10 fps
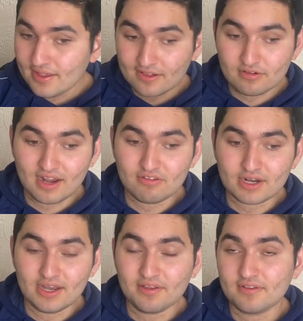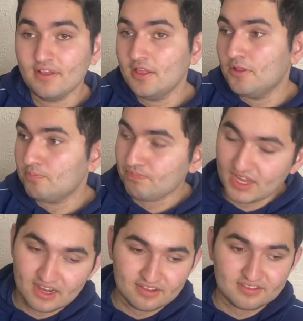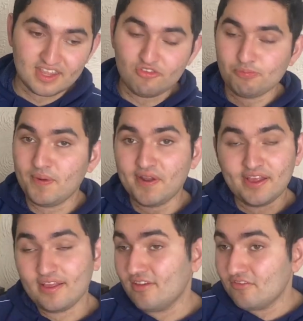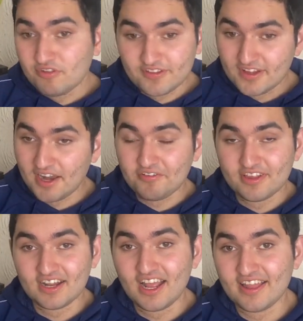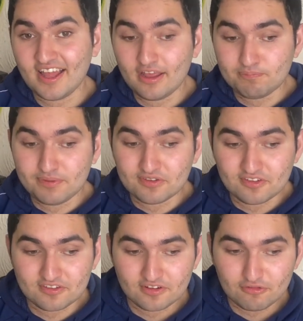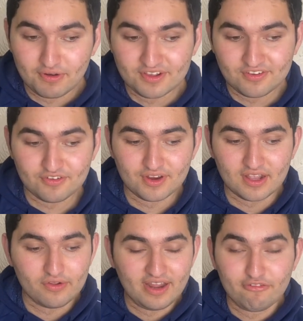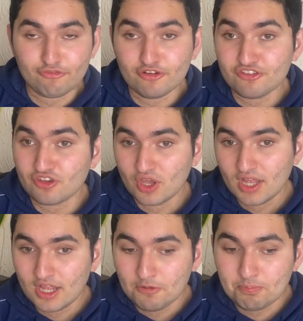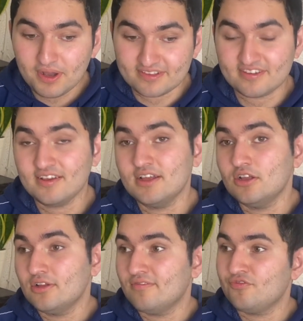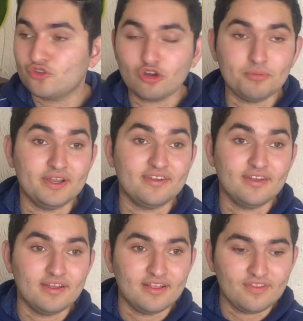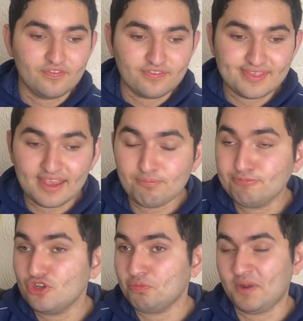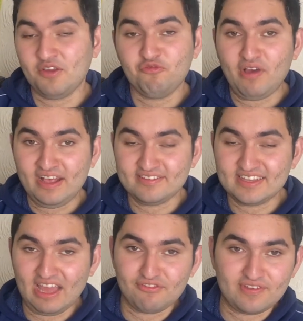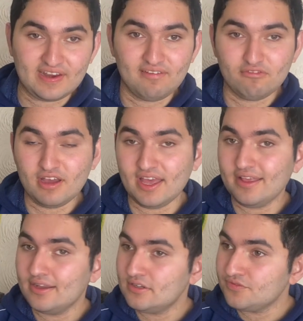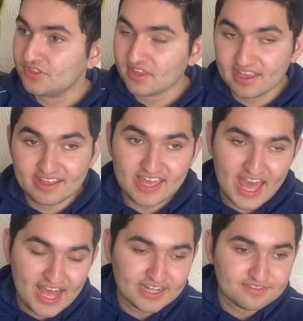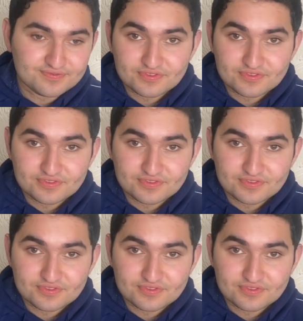He's going to have a clear team spirit. We've seen everything like that at PSG. So credit to Enrique on that front. But Dortmund, they do play a fast counter-attacking way. They can